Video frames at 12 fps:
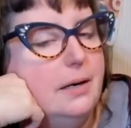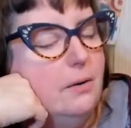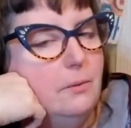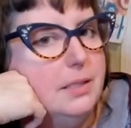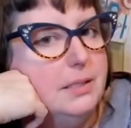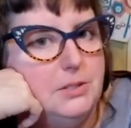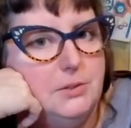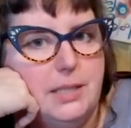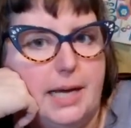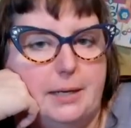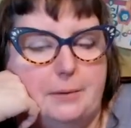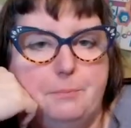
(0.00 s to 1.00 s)
want to do that.
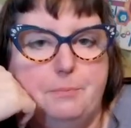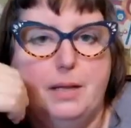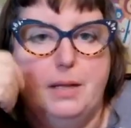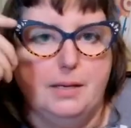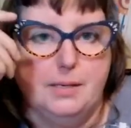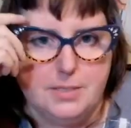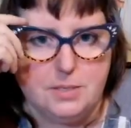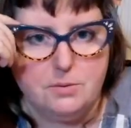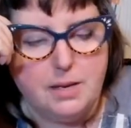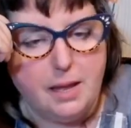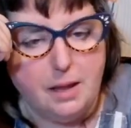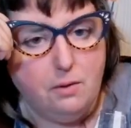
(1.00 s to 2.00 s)
So
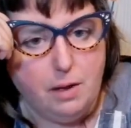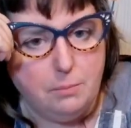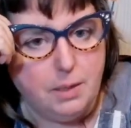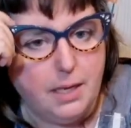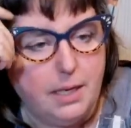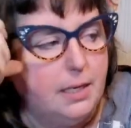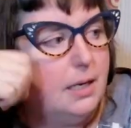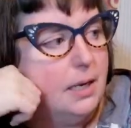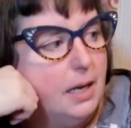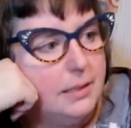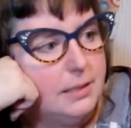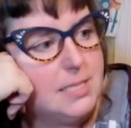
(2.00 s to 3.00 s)
now I'm like,
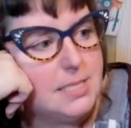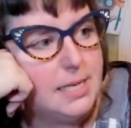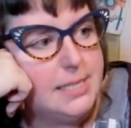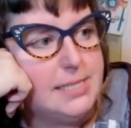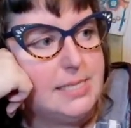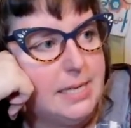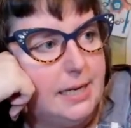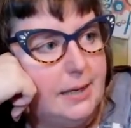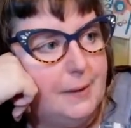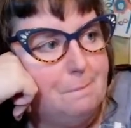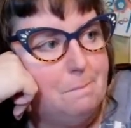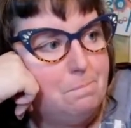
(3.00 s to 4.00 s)
got this
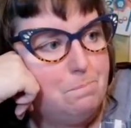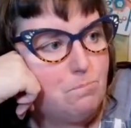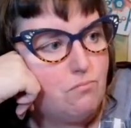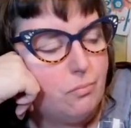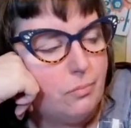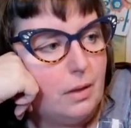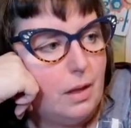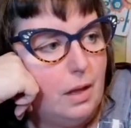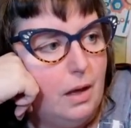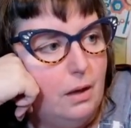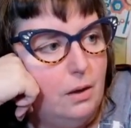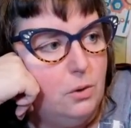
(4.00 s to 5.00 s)
idea
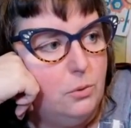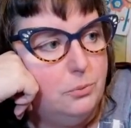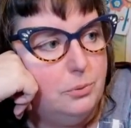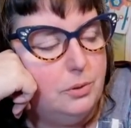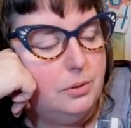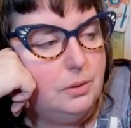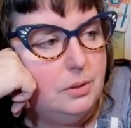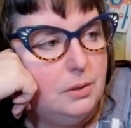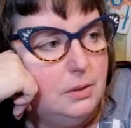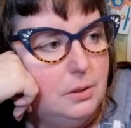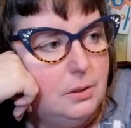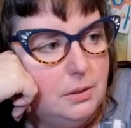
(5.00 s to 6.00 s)
of,
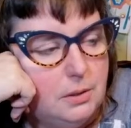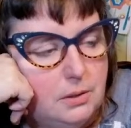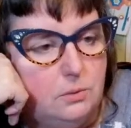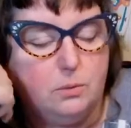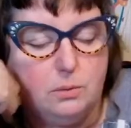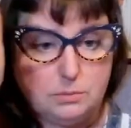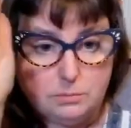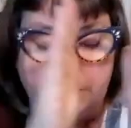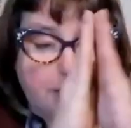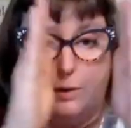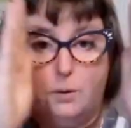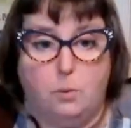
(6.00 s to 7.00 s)

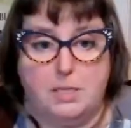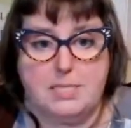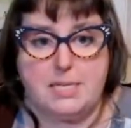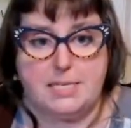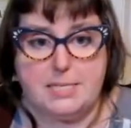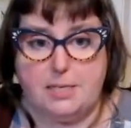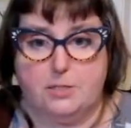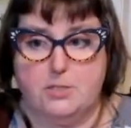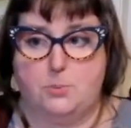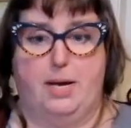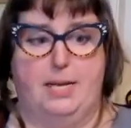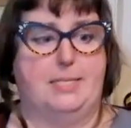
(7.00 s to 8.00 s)
one set of stickers
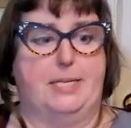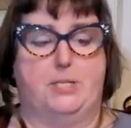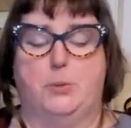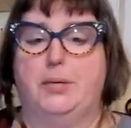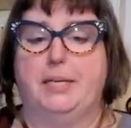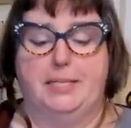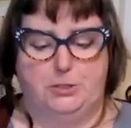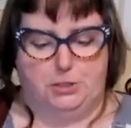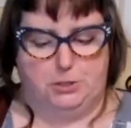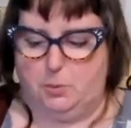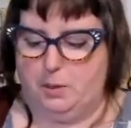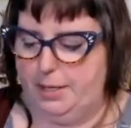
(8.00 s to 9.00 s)
wide, say 20
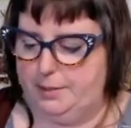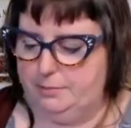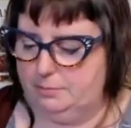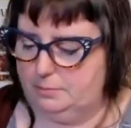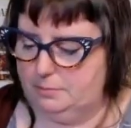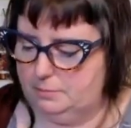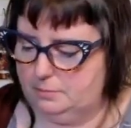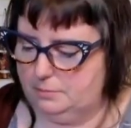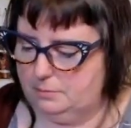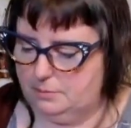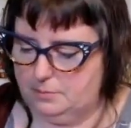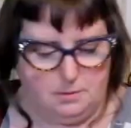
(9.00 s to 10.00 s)
inches wide.
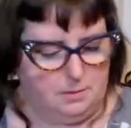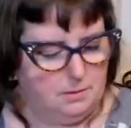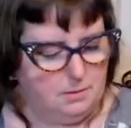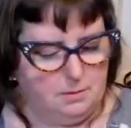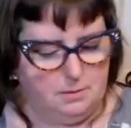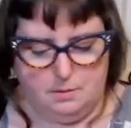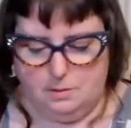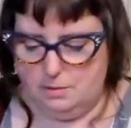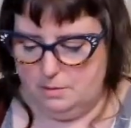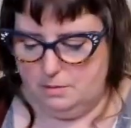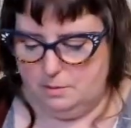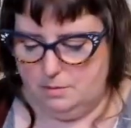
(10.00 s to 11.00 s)

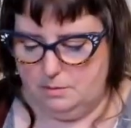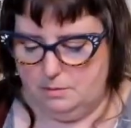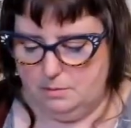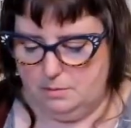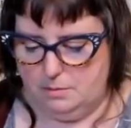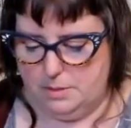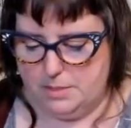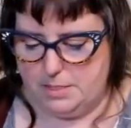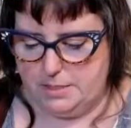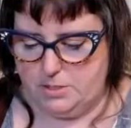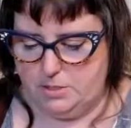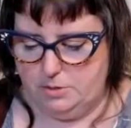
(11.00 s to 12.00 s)
Is
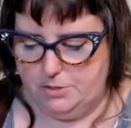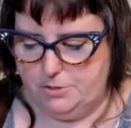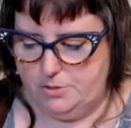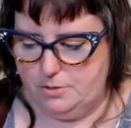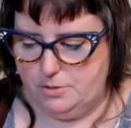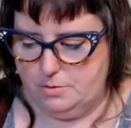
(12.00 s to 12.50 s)
that 2 inches?